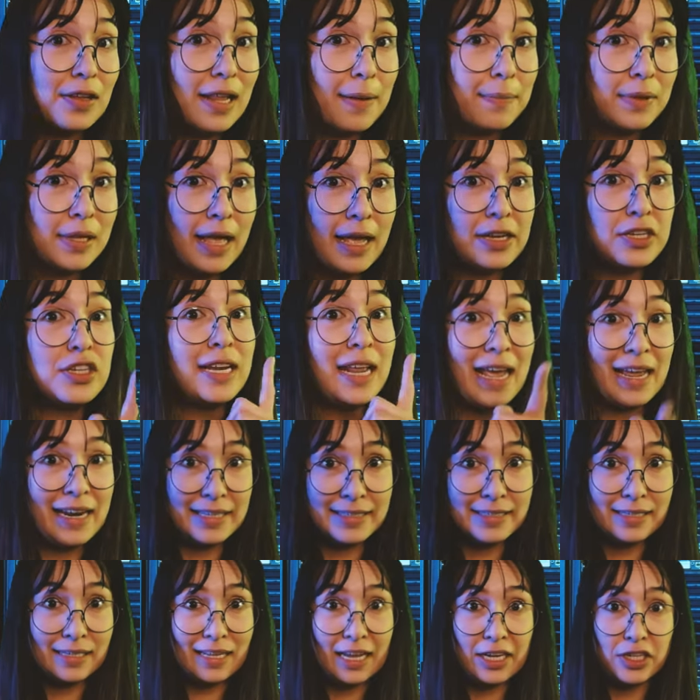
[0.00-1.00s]
app application
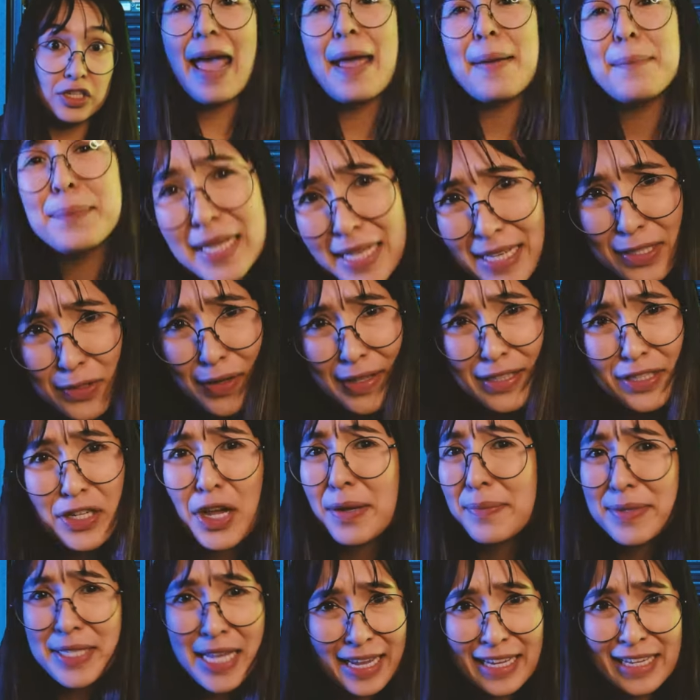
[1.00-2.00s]
installation, and please read the
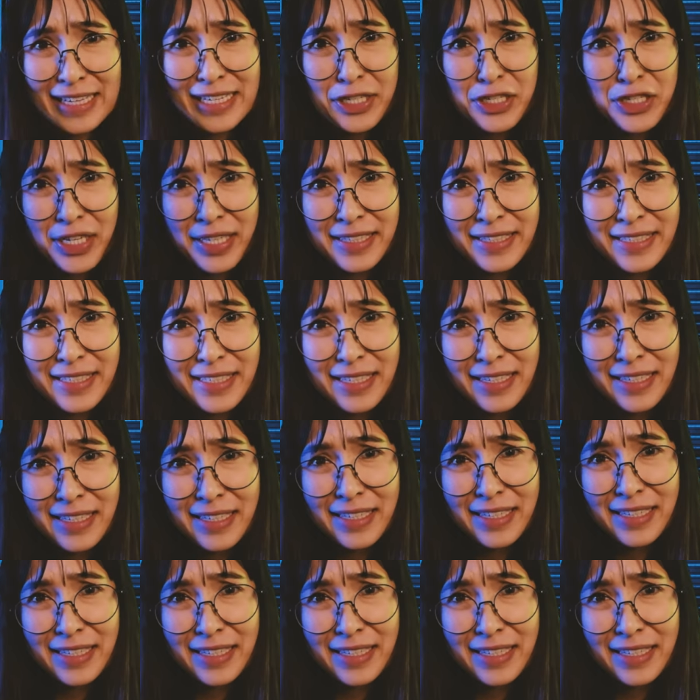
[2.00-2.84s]
terms and conditions.